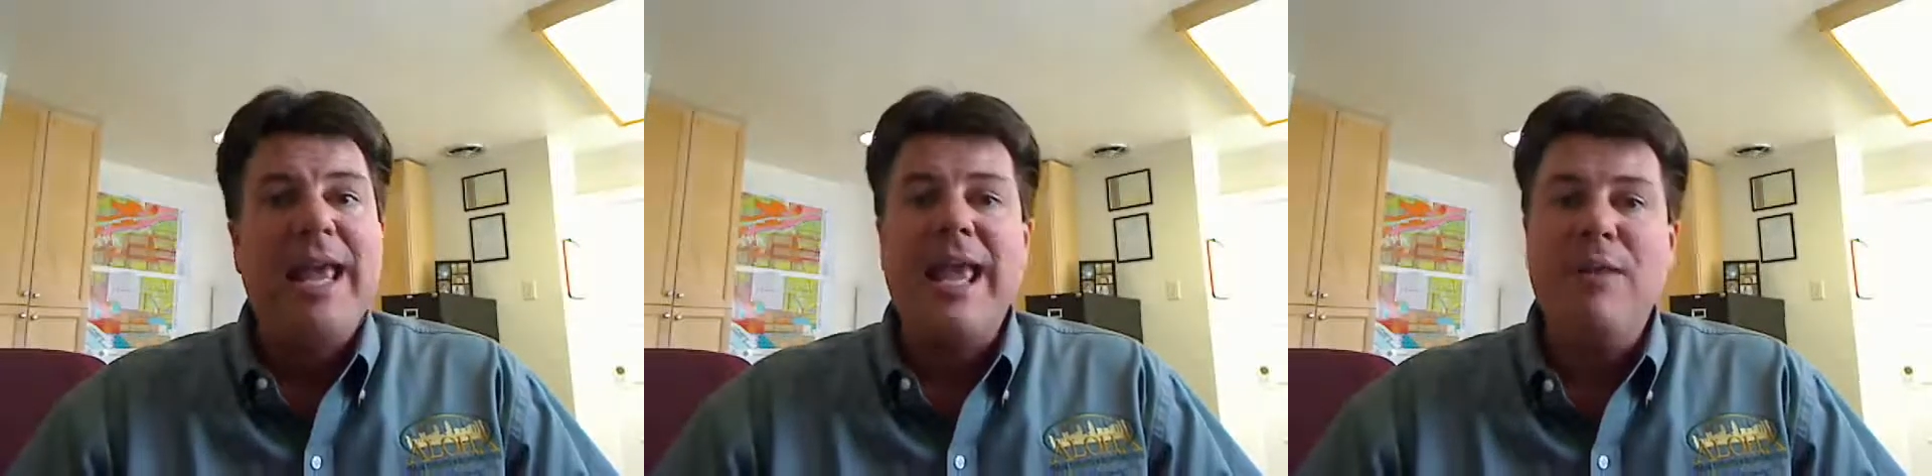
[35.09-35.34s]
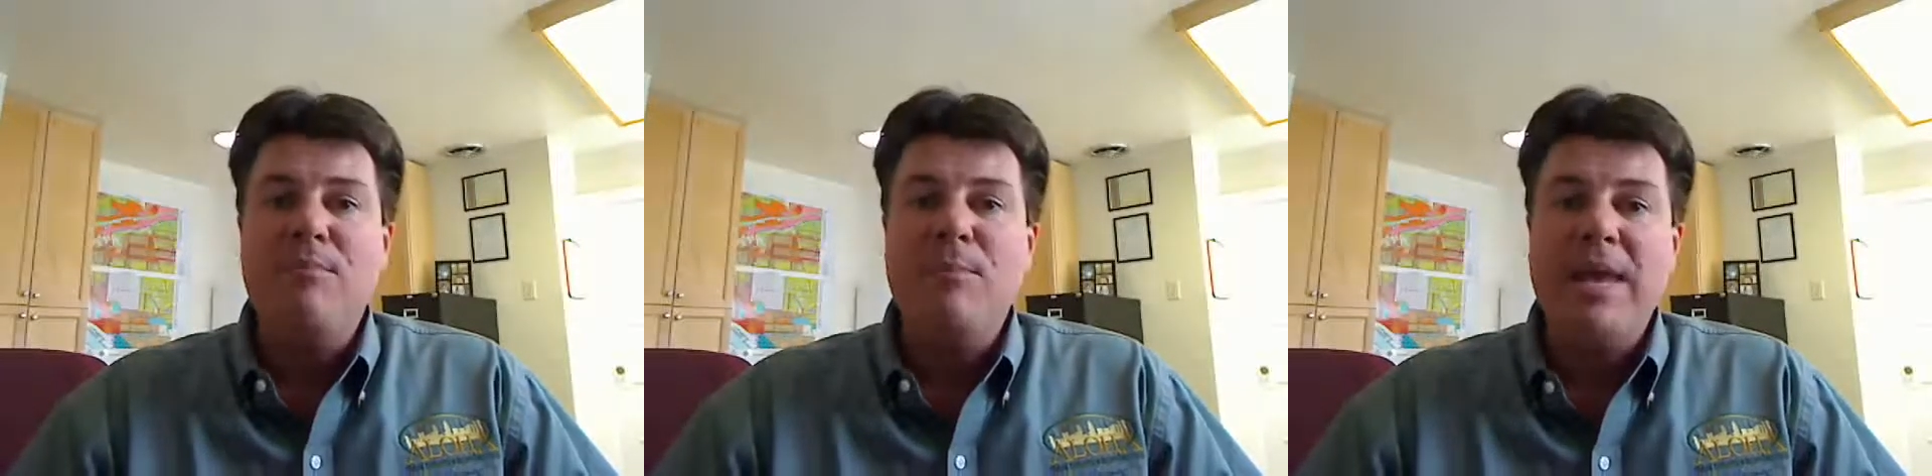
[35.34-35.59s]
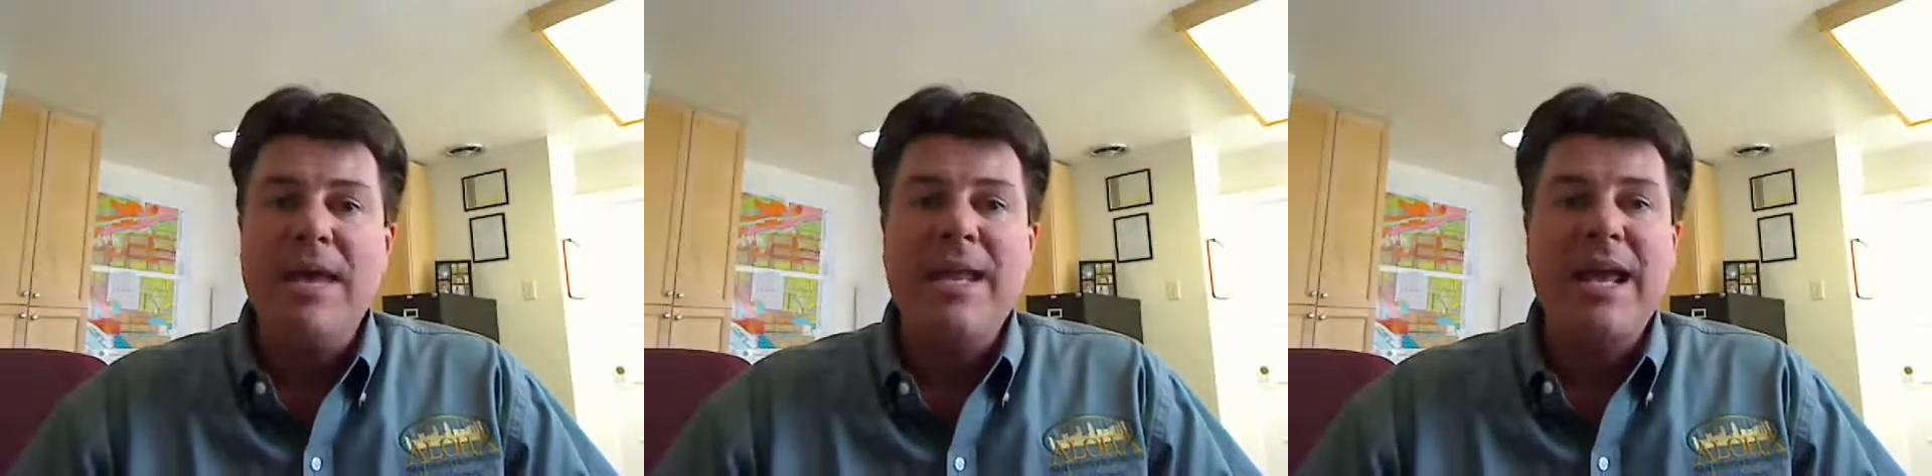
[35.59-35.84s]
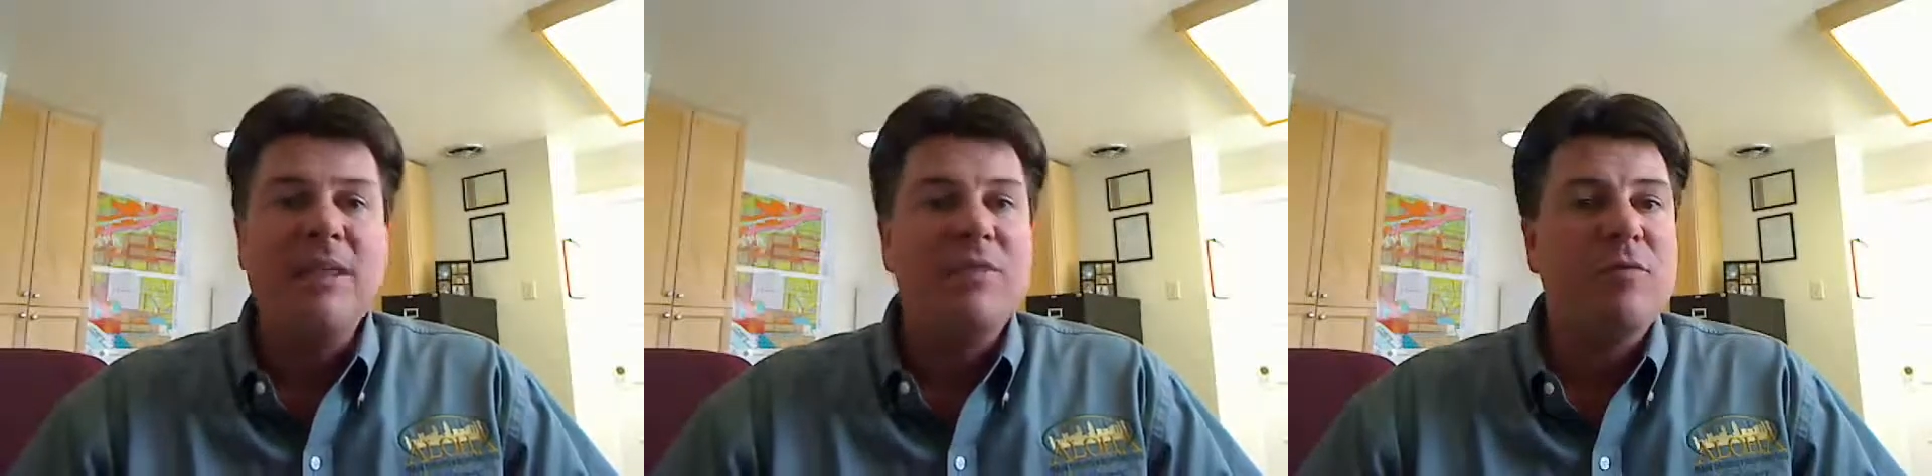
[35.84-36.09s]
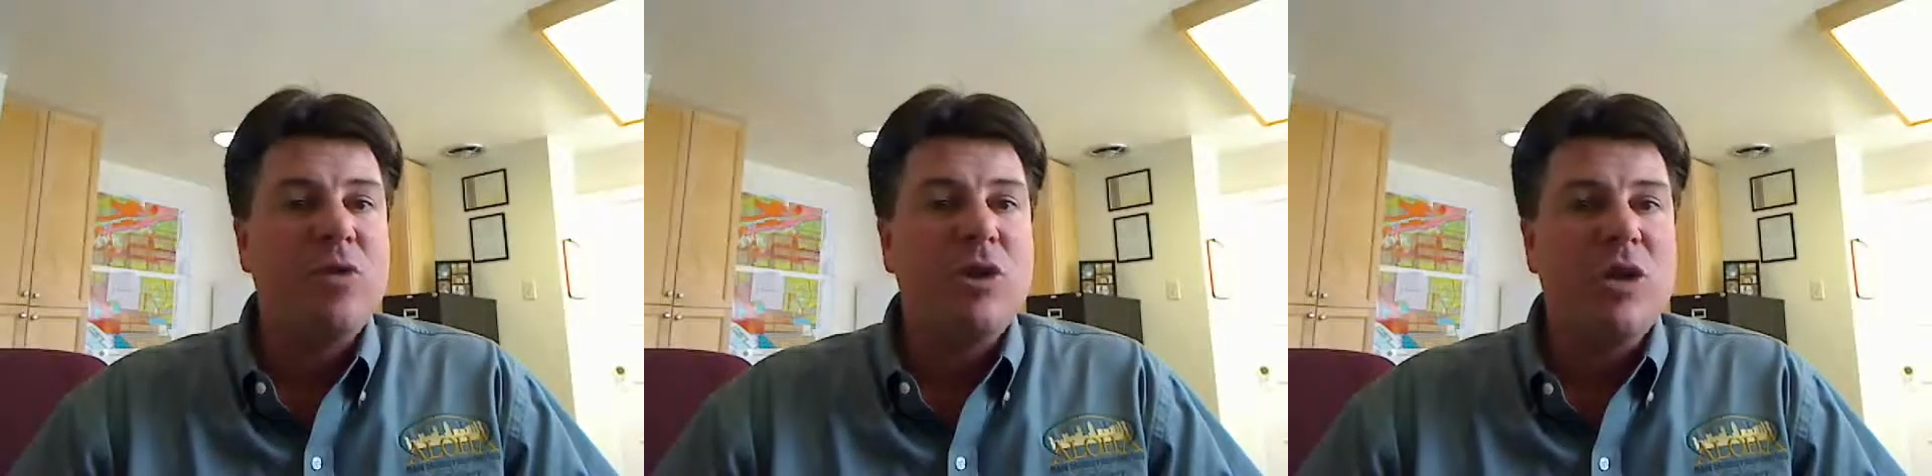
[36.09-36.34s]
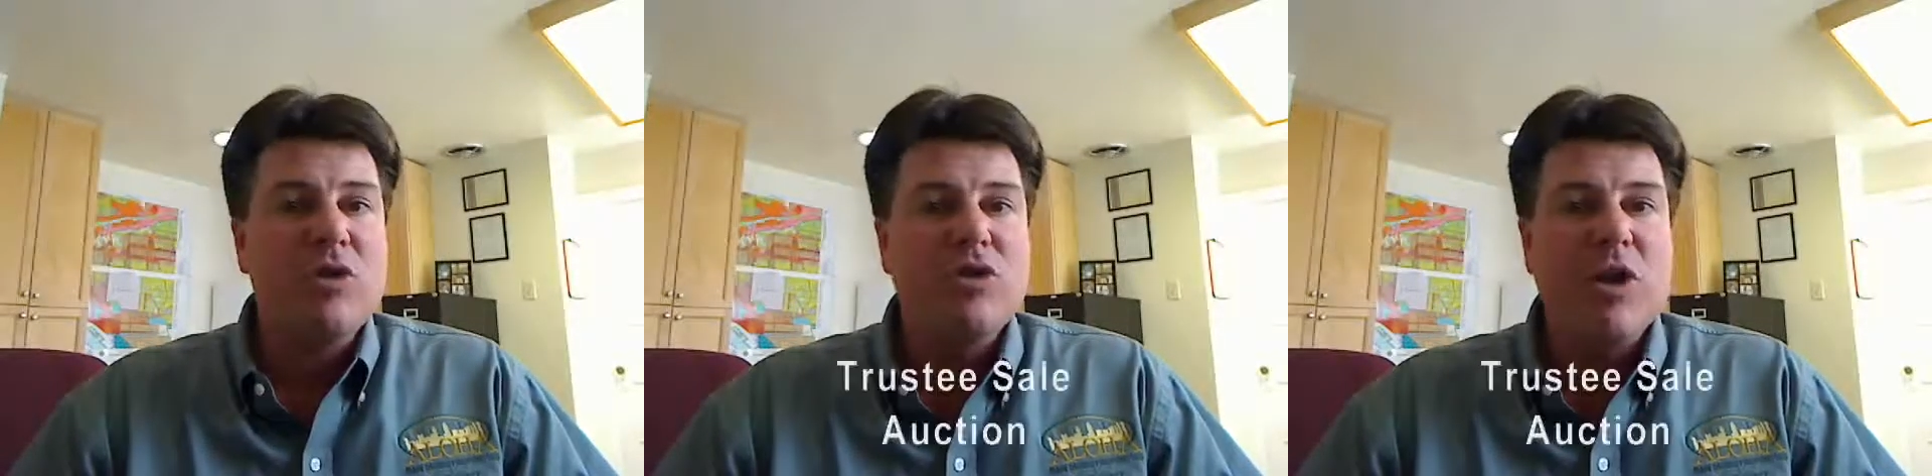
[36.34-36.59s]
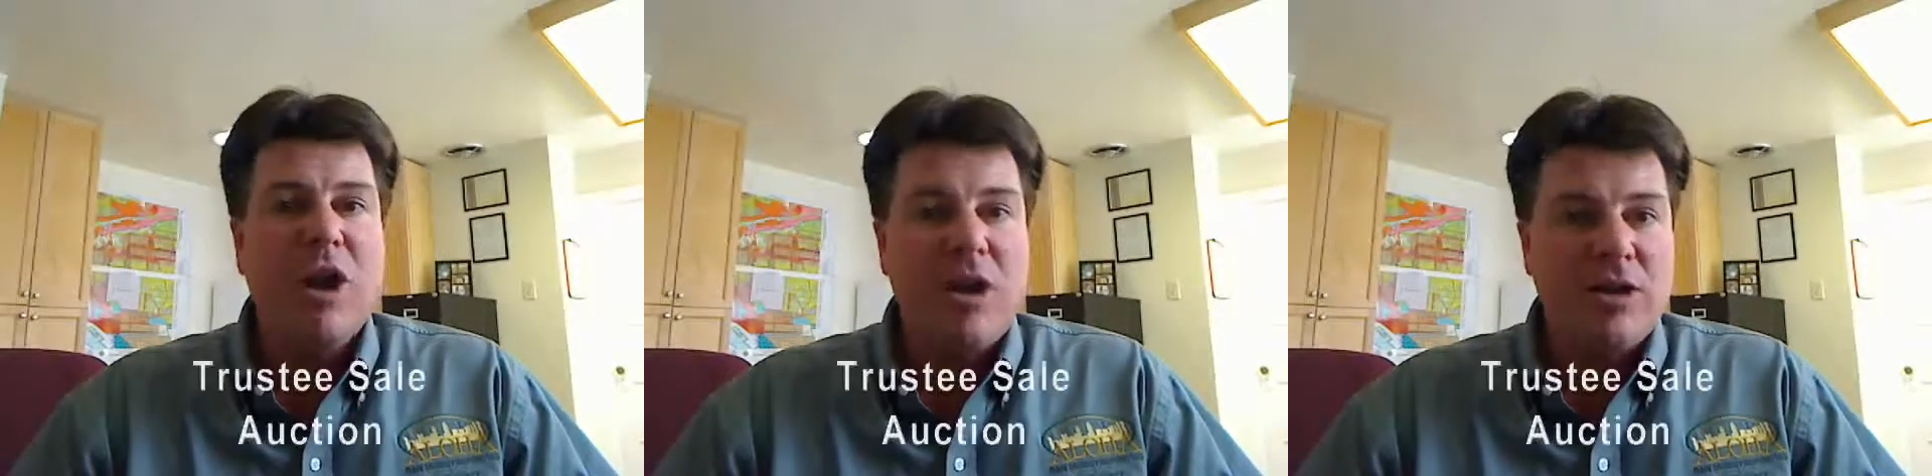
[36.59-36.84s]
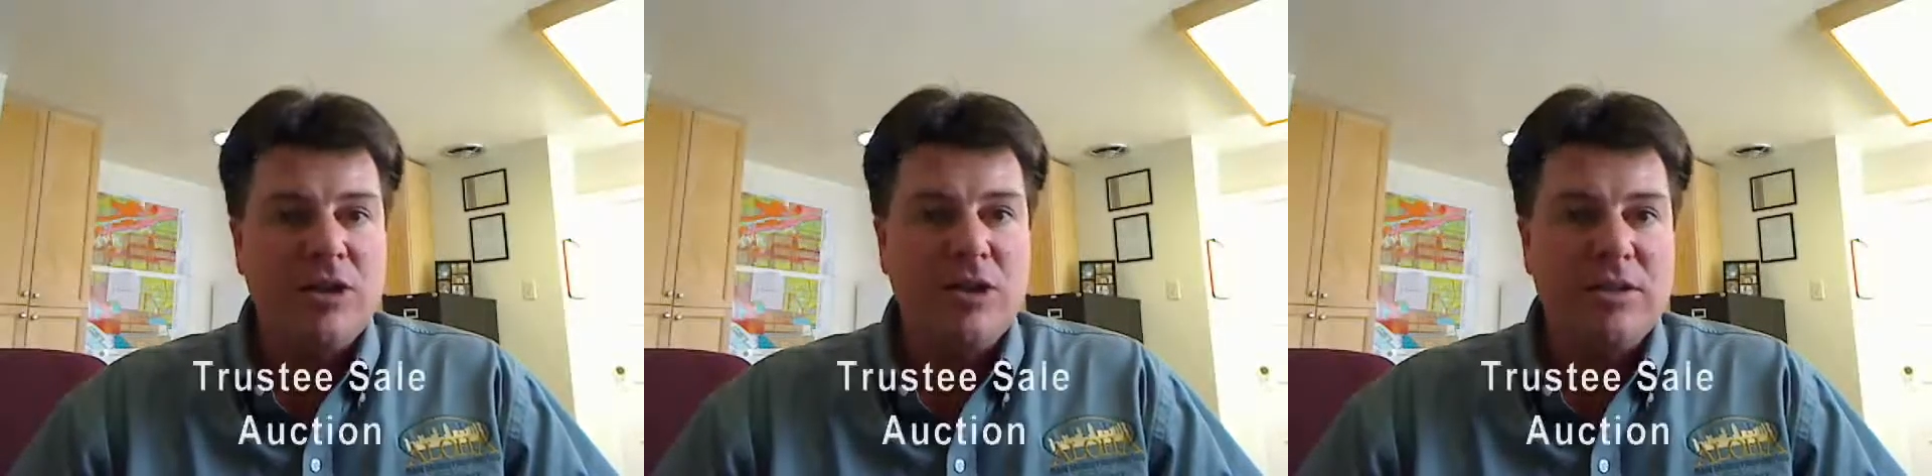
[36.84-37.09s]
and bid at the foreclosure
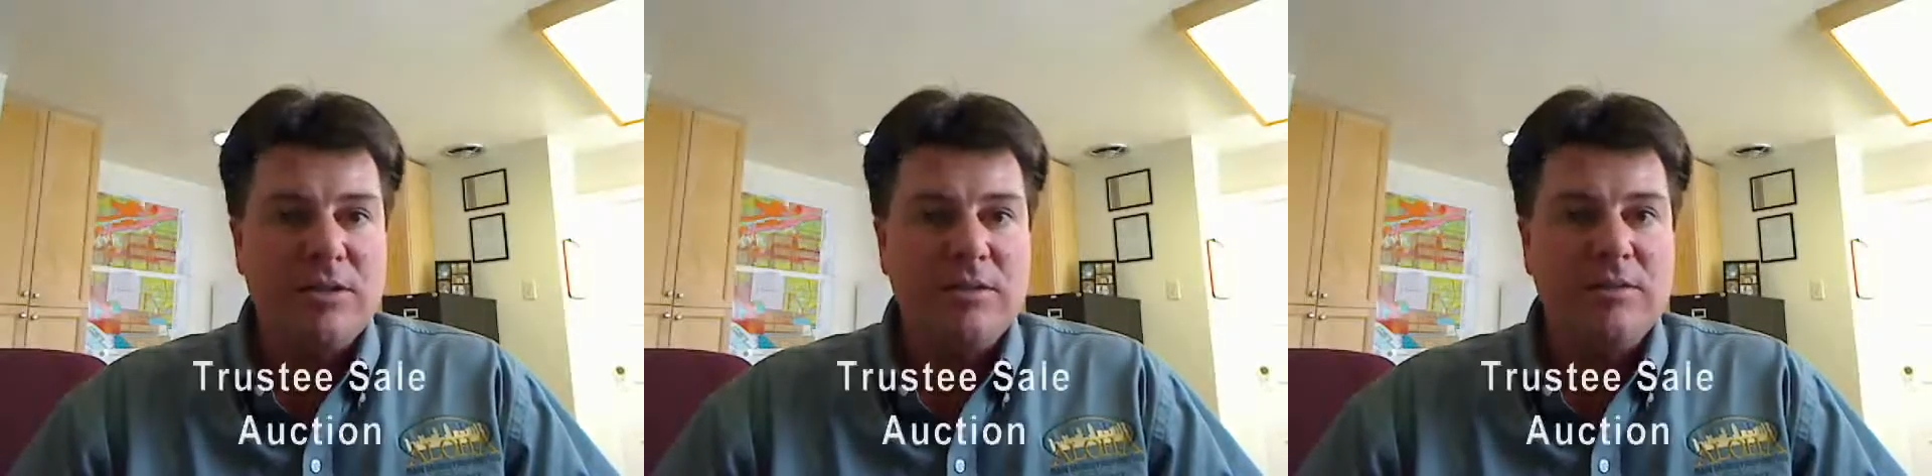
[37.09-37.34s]
auction.